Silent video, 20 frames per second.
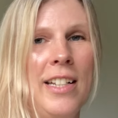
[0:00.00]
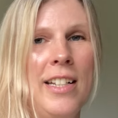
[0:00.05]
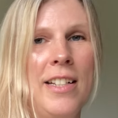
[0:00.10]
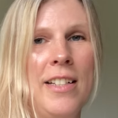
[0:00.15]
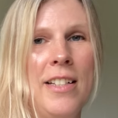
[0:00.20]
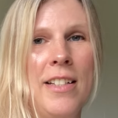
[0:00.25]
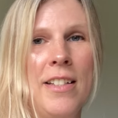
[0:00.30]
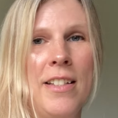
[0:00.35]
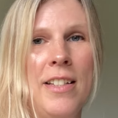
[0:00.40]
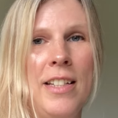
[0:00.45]

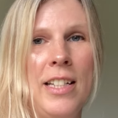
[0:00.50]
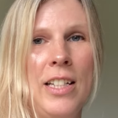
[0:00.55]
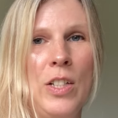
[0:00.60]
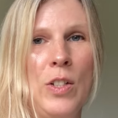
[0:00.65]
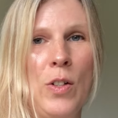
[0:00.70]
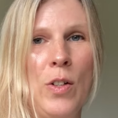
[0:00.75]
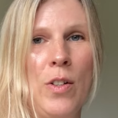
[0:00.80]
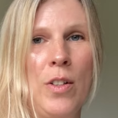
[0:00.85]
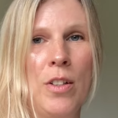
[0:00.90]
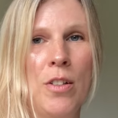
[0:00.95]
it is knit
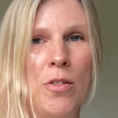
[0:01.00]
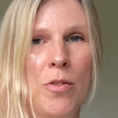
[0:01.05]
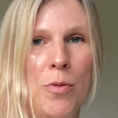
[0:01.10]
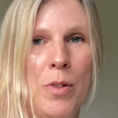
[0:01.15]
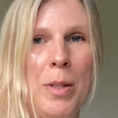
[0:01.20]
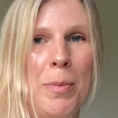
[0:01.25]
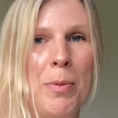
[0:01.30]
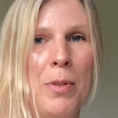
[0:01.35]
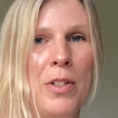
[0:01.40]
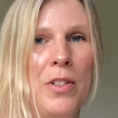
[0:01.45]
on
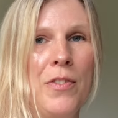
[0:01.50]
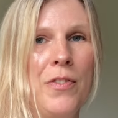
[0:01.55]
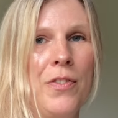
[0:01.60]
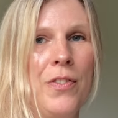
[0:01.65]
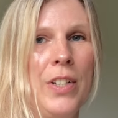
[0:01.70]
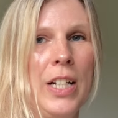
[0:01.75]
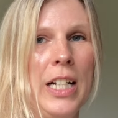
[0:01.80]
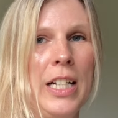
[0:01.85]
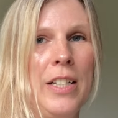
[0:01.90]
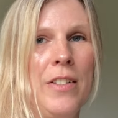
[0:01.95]

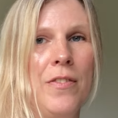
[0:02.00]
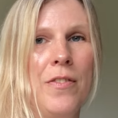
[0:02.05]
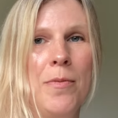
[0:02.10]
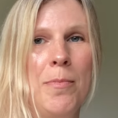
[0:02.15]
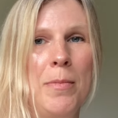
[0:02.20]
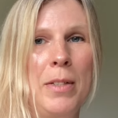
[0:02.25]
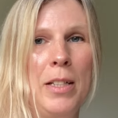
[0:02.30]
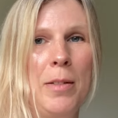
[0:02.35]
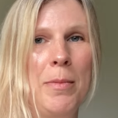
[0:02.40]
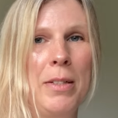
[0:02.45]
3.5
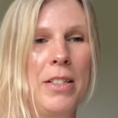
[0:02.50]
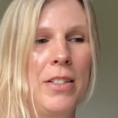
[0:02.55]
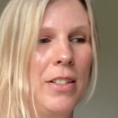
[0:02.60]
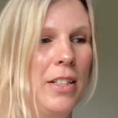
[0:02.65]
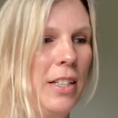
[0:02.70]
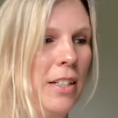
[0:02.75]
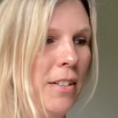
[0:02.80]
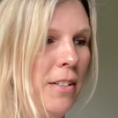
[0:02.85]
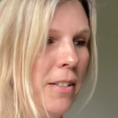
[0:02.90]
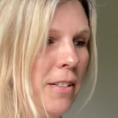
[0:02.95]
millimeter
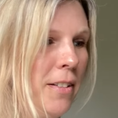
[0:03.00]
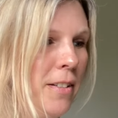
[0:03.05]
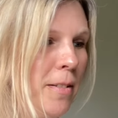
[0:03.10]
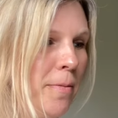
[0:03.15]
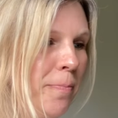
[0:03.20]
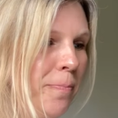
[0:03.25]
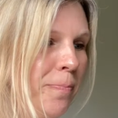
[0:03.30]
needles.